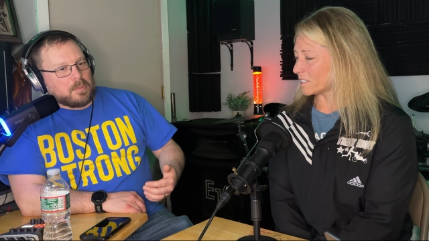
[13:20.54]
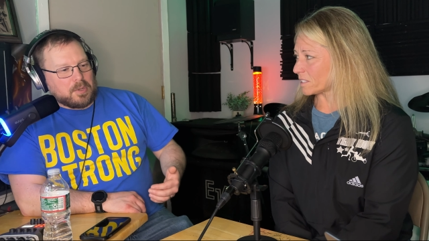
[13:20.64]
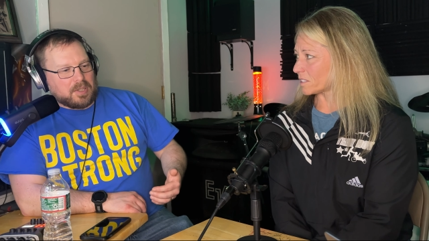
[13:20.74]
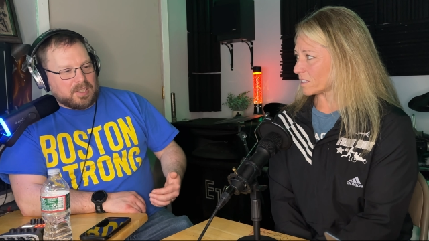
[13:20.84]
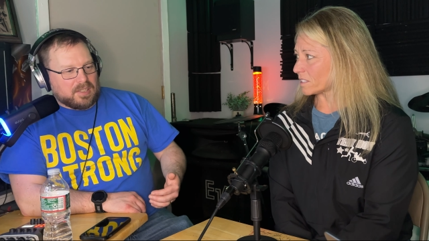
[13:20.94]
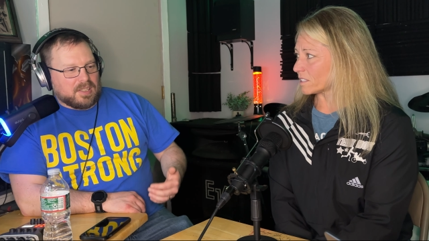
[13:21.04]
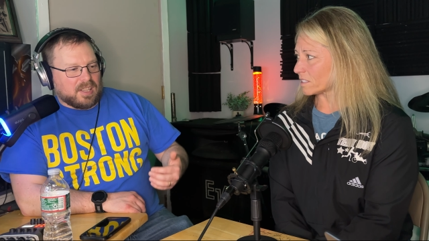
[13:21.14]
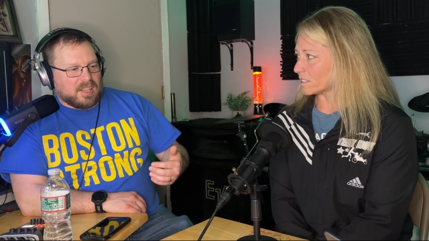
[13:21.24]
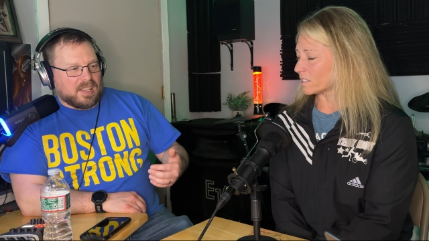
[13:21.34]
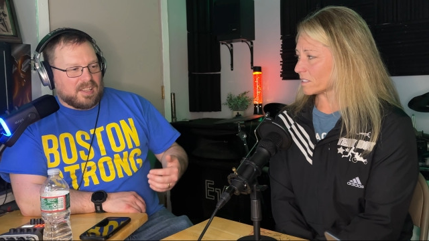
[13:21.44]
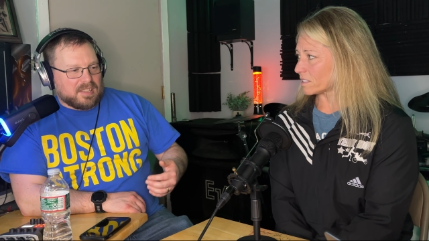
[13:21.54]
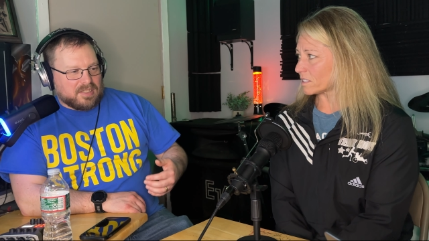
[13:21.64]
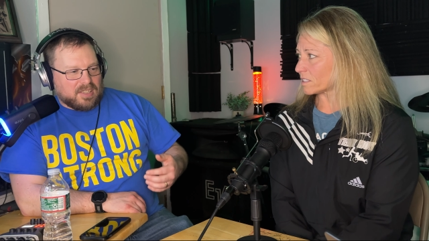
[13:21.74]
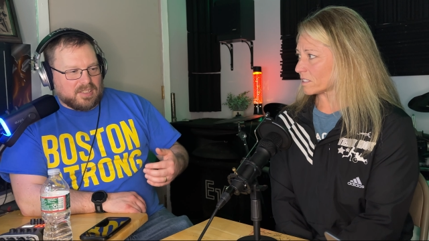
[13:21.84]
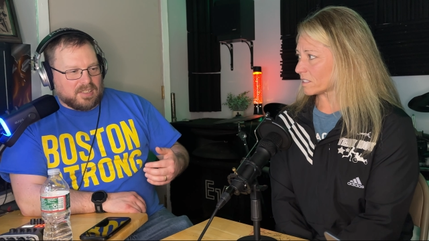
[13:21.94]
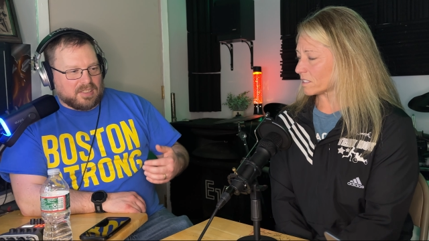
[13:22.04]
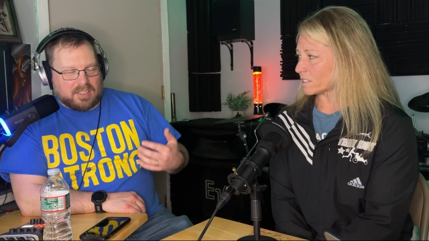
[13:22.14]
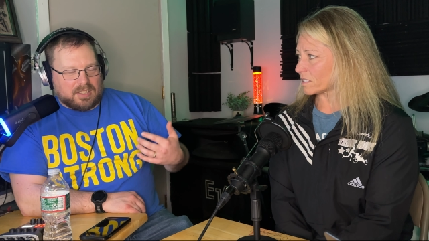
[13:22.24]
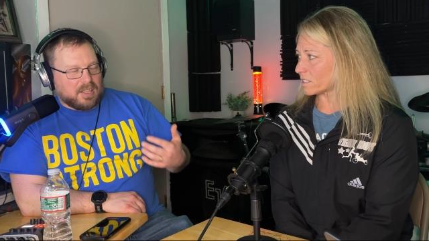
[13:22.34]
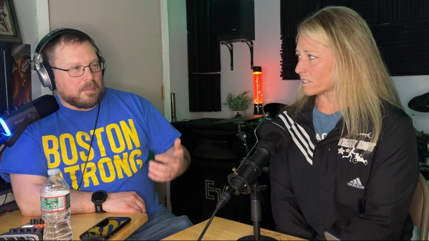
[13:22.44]
Speaker 1: morning, and
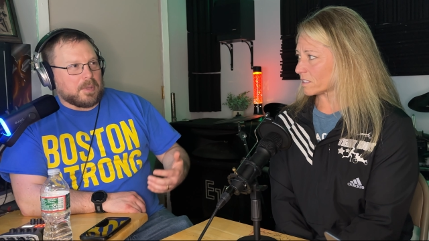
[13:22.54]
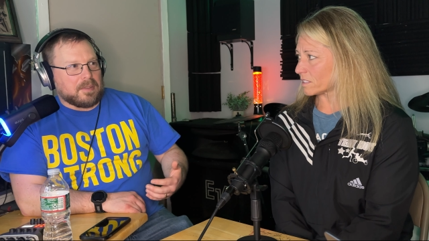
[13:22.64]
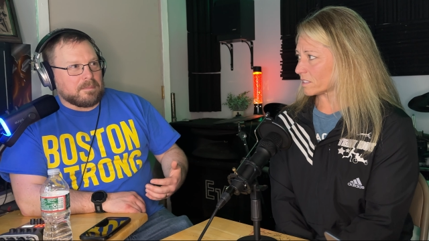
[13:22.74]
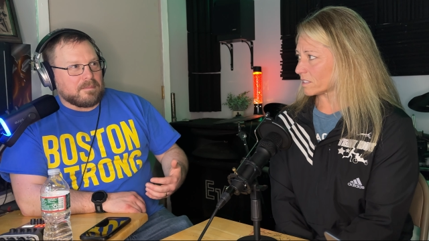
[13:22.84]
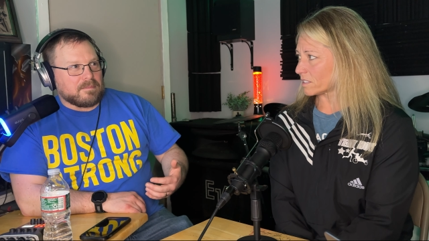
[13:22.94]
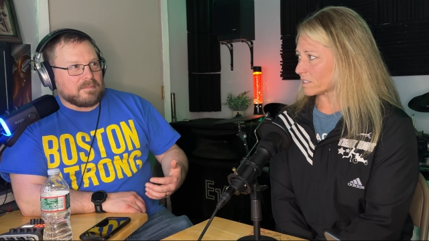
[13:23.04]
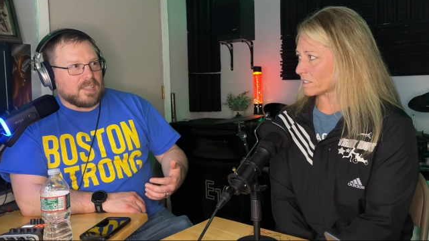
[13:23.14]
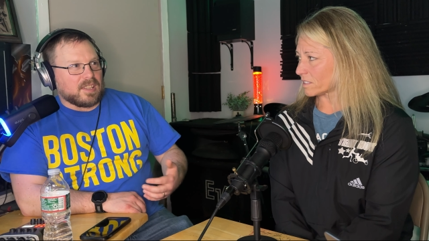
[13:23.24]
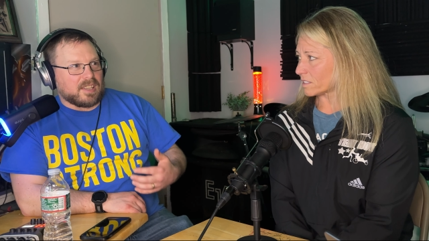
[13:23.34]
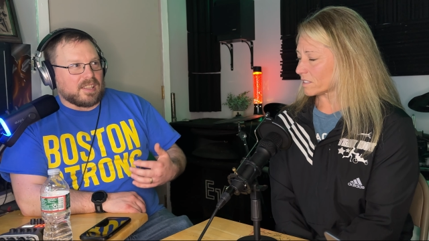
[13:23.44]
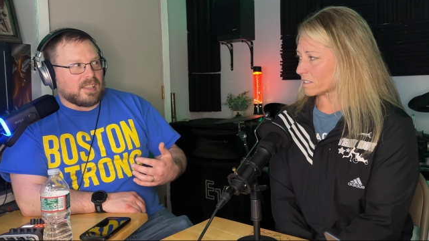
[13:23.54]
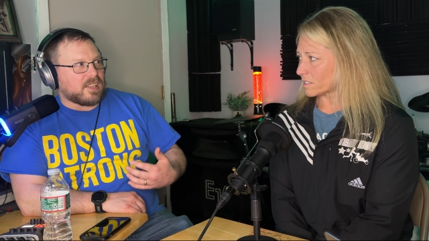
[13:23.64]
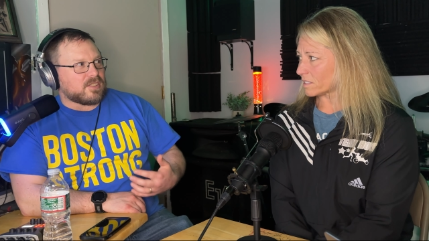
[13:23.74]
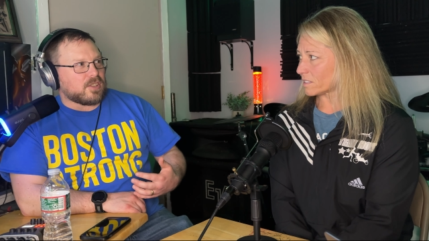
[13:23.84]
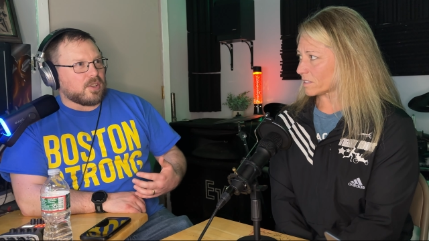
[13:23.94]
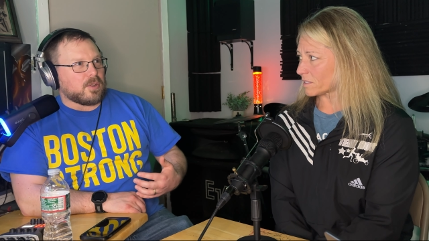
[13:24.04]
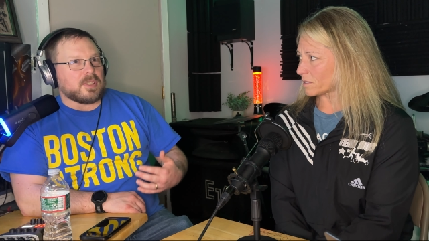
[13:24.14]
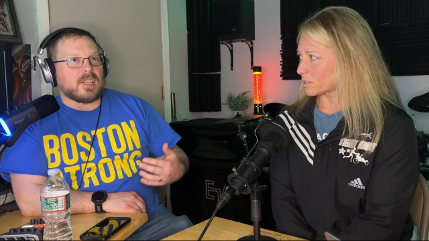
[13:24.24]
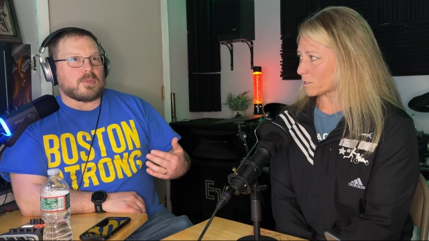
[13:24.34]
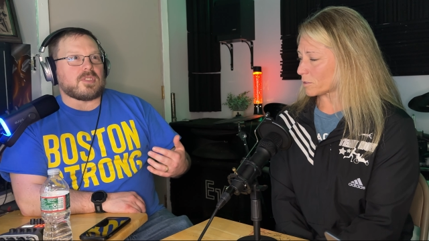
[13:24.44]
it hit me. Like I had to
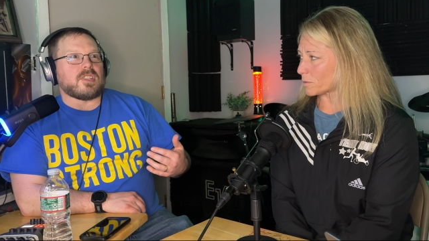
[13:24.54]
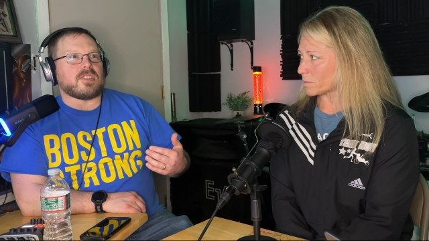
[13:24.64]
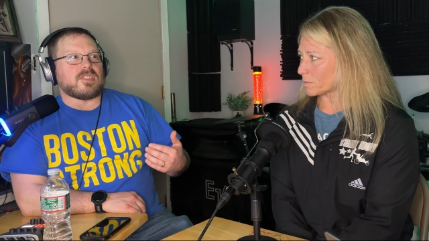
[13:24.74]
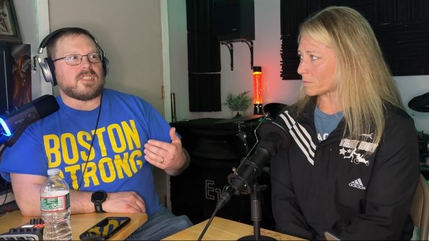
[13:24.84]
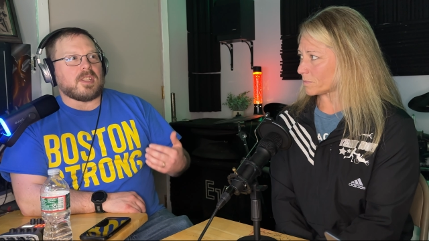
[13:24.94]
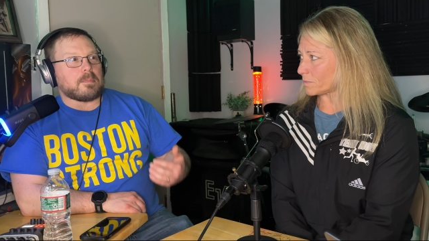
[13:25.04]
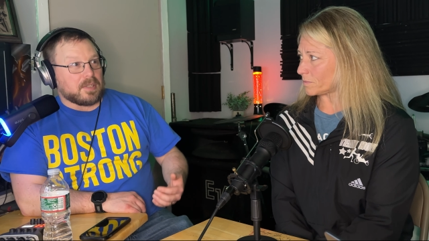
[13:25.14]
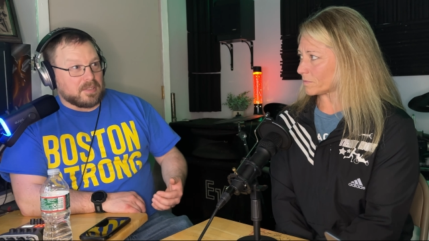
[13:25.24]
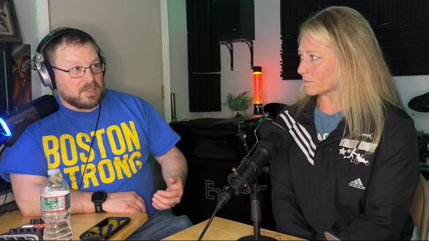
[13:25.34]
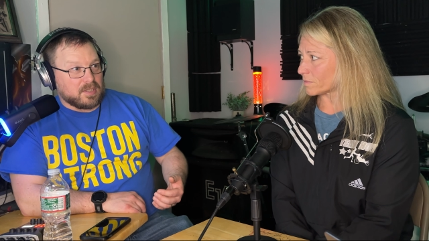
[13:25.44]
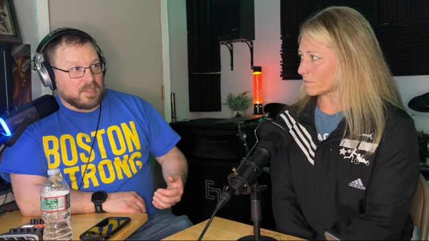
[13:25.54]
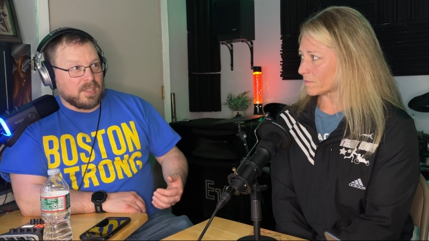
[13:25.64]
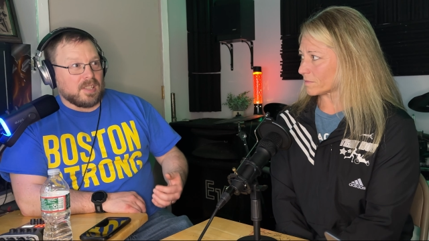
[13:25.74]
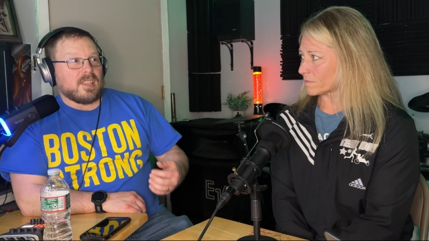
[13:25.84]
go, and I was near Dippins.